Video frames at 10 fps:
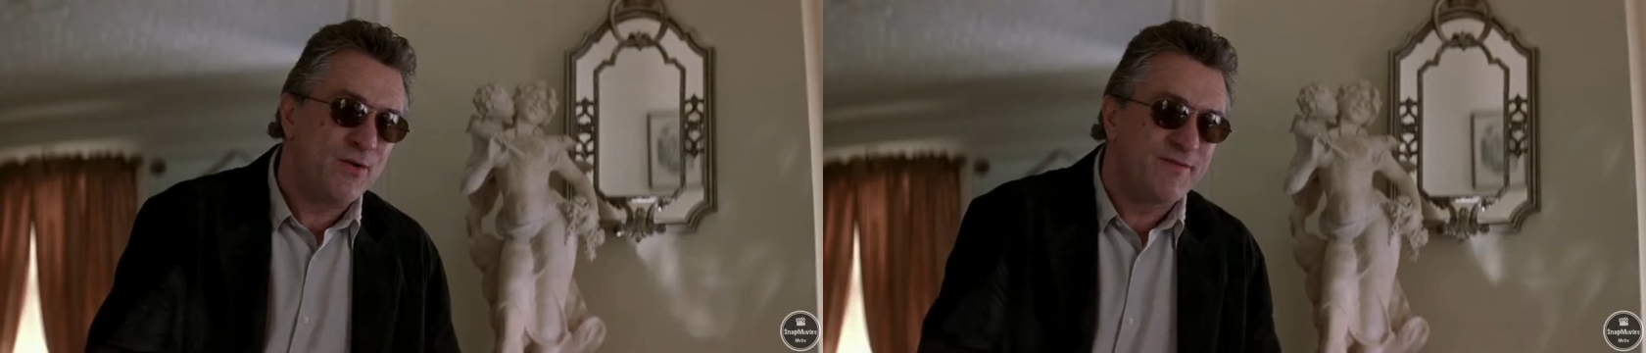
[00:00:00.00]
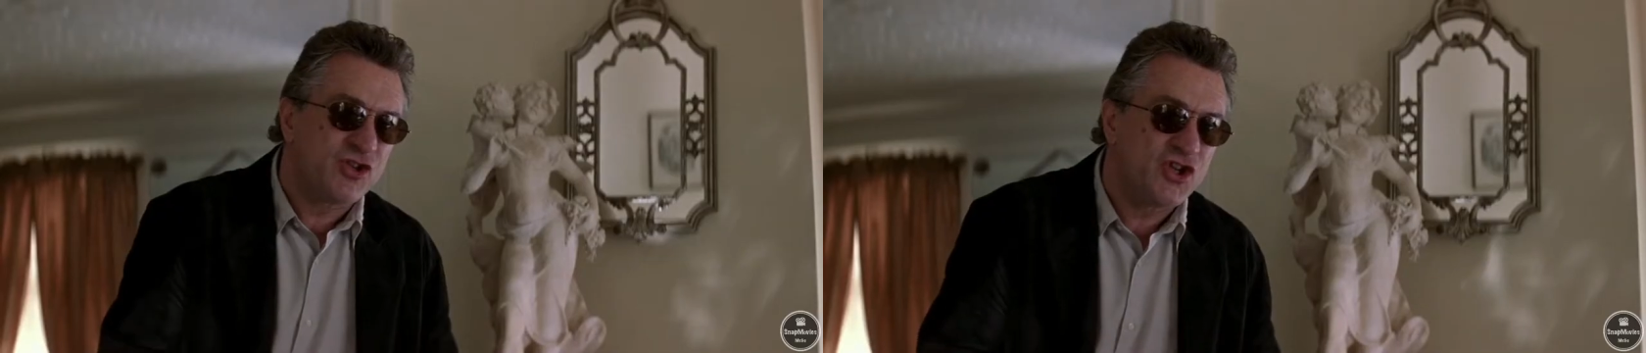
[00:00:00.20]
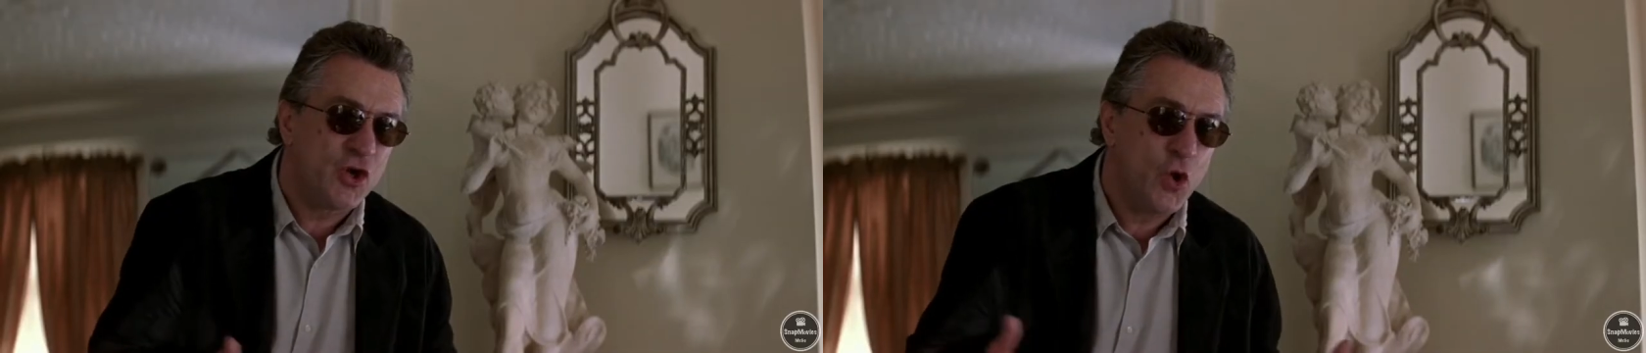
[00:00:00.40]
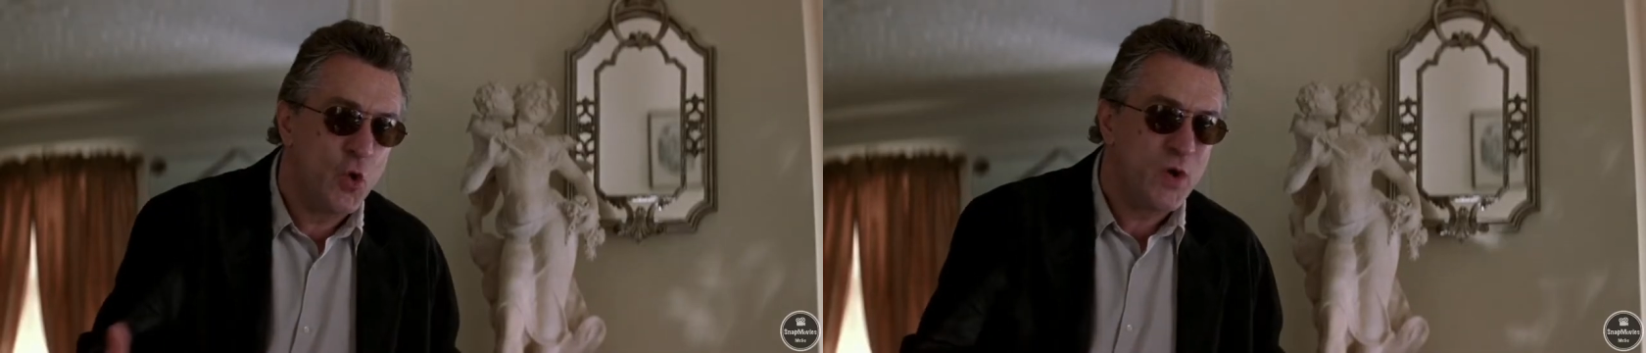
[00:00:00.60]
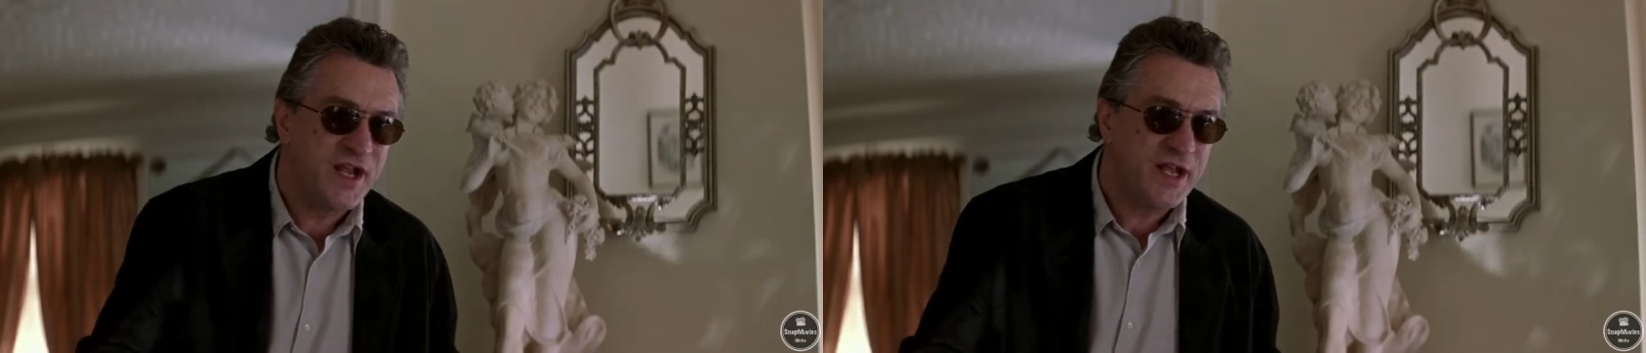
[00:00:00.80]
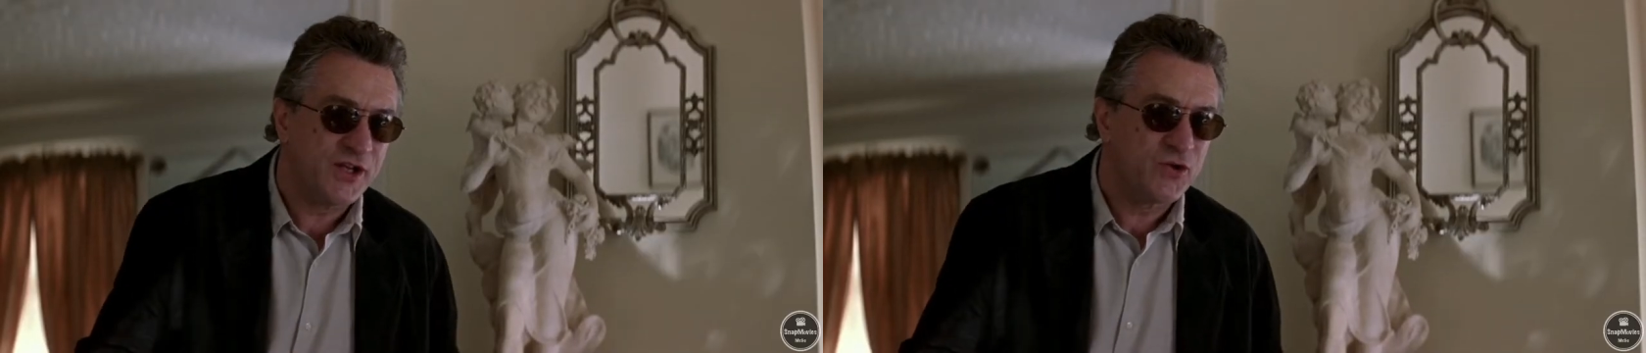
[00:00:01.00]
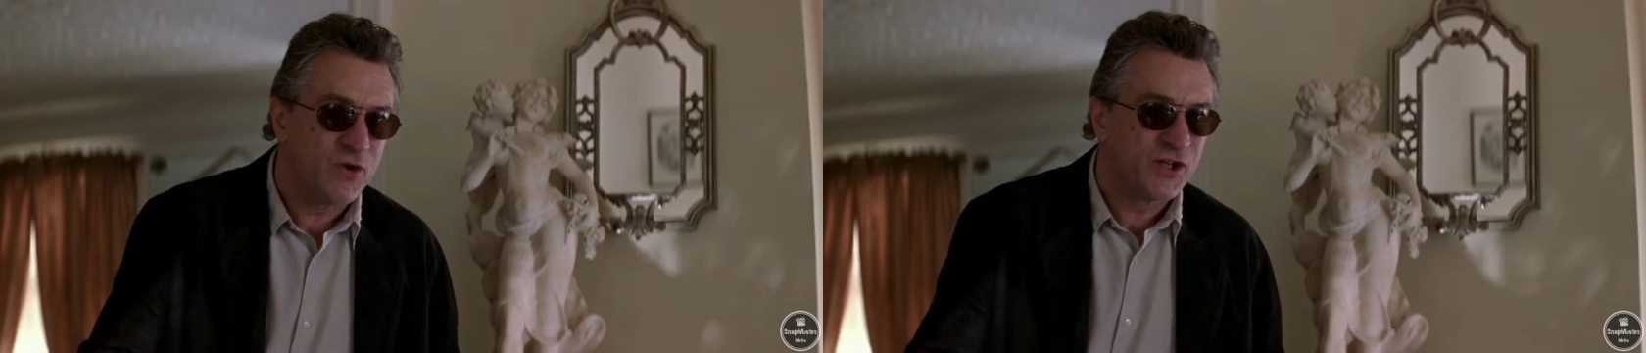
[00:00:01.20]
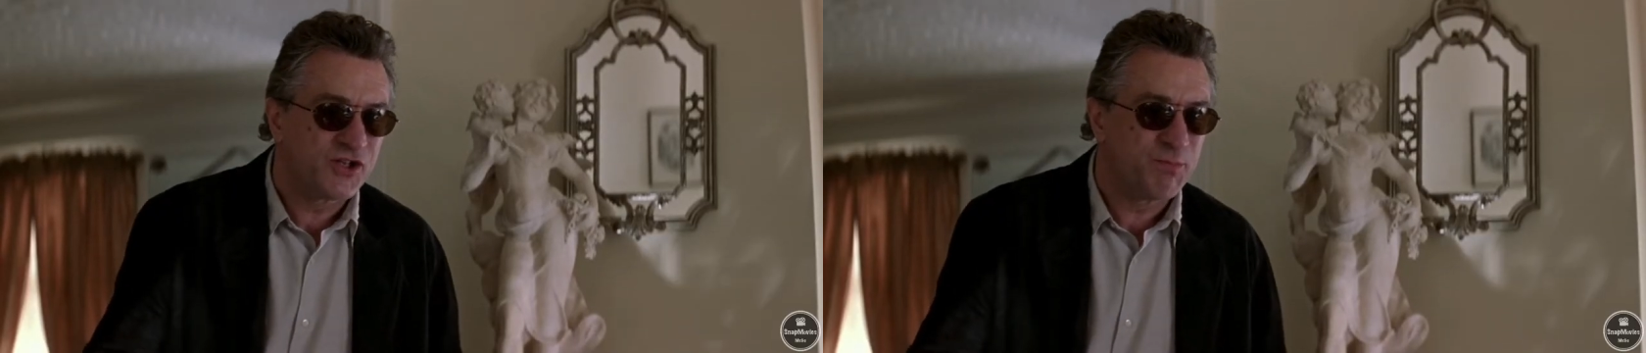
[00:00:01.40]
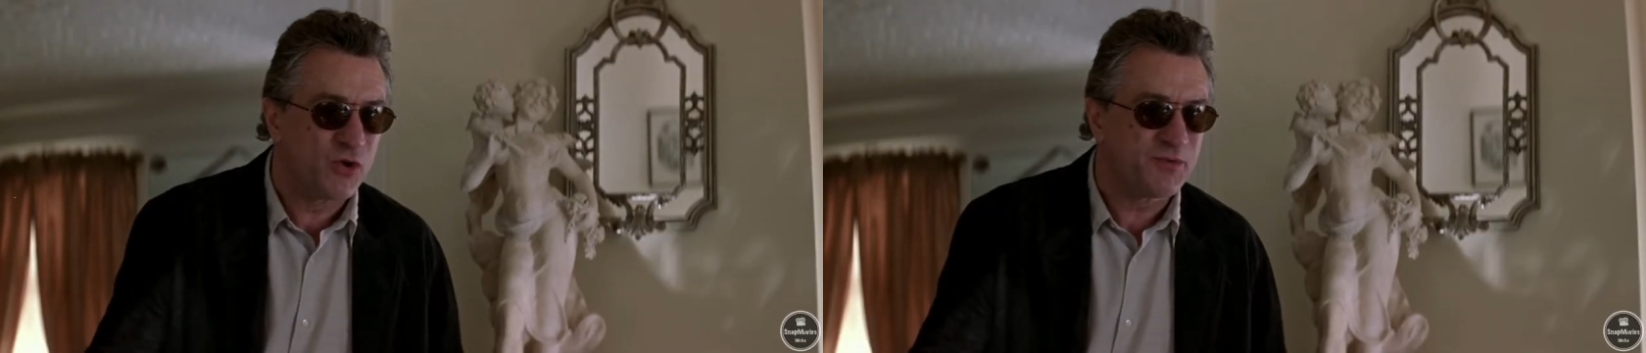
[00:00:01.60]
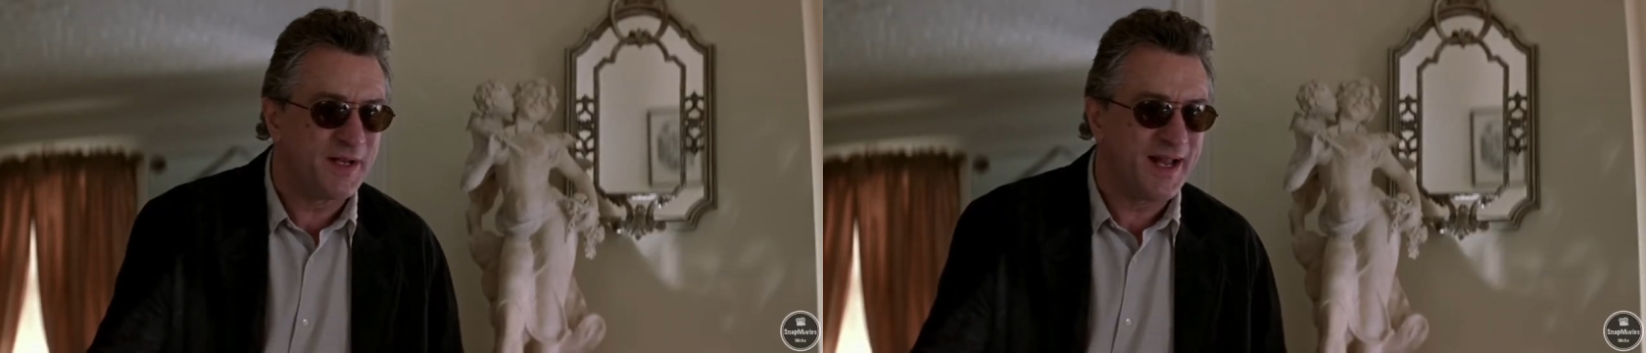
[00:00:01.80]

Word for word: I don't give a shit who he is. You don't expose